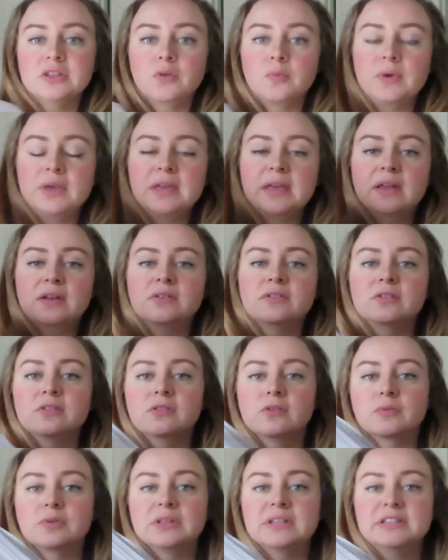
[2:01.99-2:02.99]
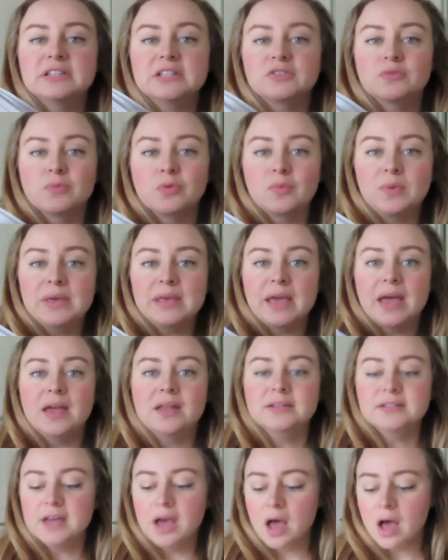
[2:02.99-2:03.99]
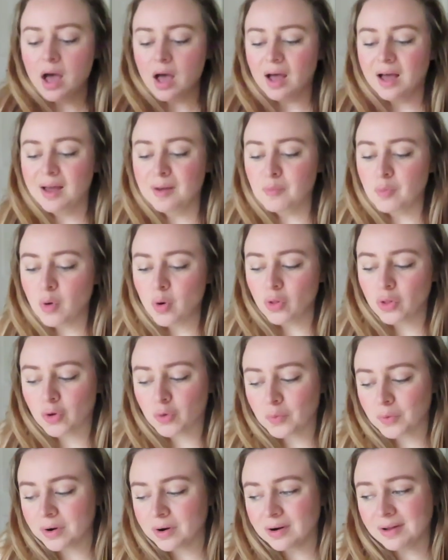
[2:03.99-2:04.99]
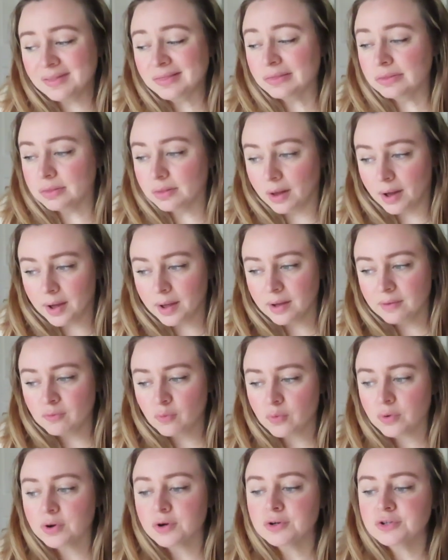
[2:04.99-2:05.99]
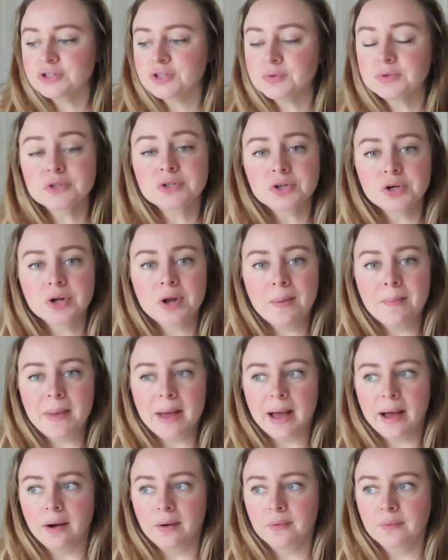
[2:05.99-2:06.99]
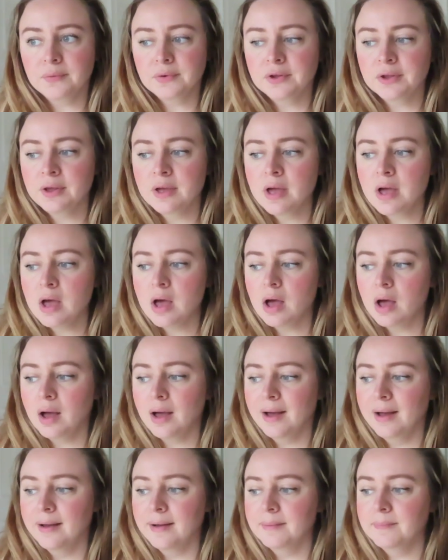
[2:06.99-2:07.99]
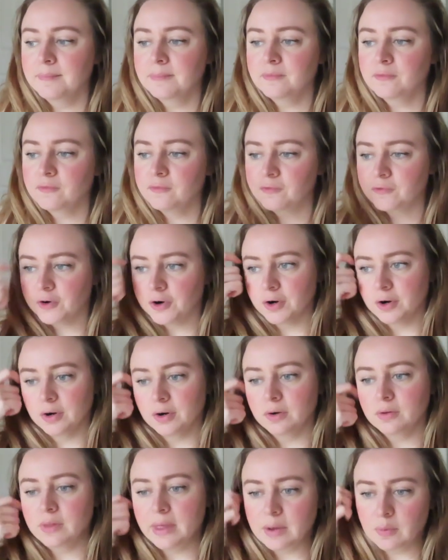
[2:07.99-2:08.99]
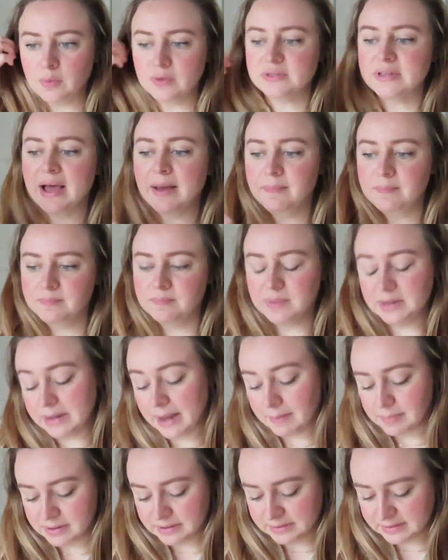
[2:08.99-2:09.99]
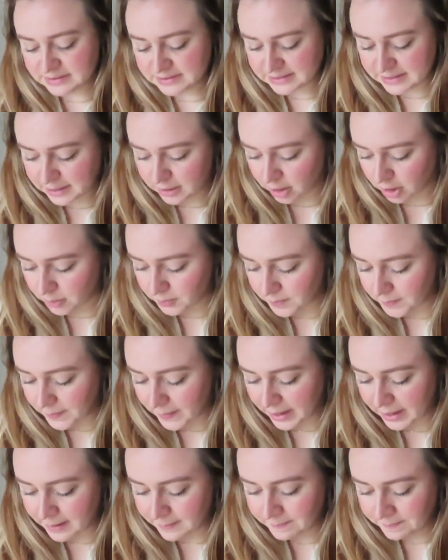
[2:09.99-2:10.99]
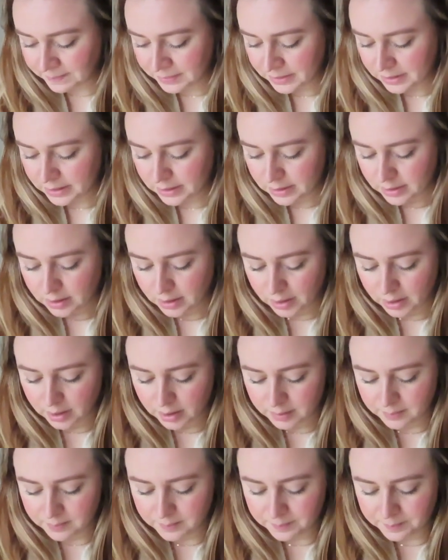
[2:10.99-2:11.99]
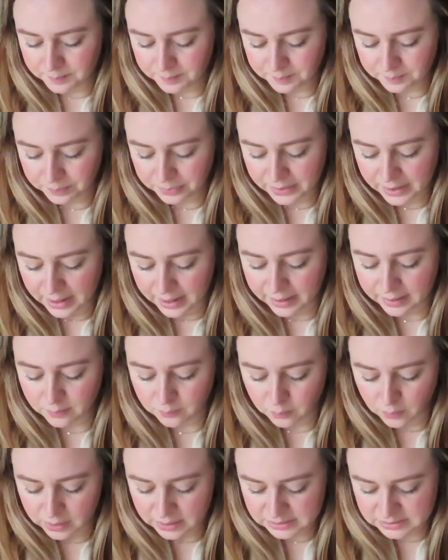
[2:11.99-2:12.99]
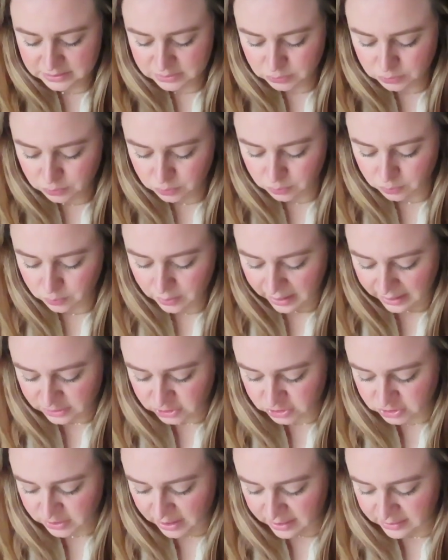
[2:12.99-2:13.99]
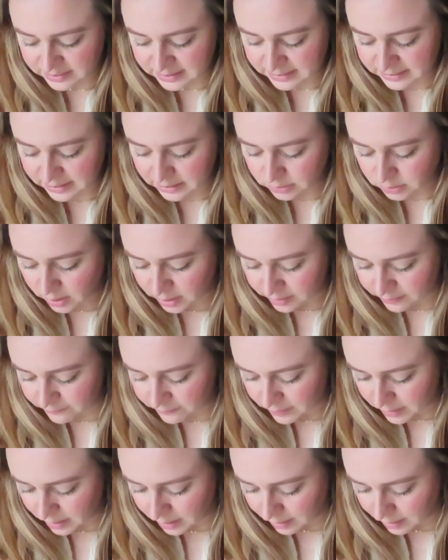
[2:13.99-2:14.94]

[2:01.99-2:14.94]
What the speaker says: the releases from the weekend. There weren't a lot of orders. There was a good amount for like what's been happening this year, but I didn't get a lot of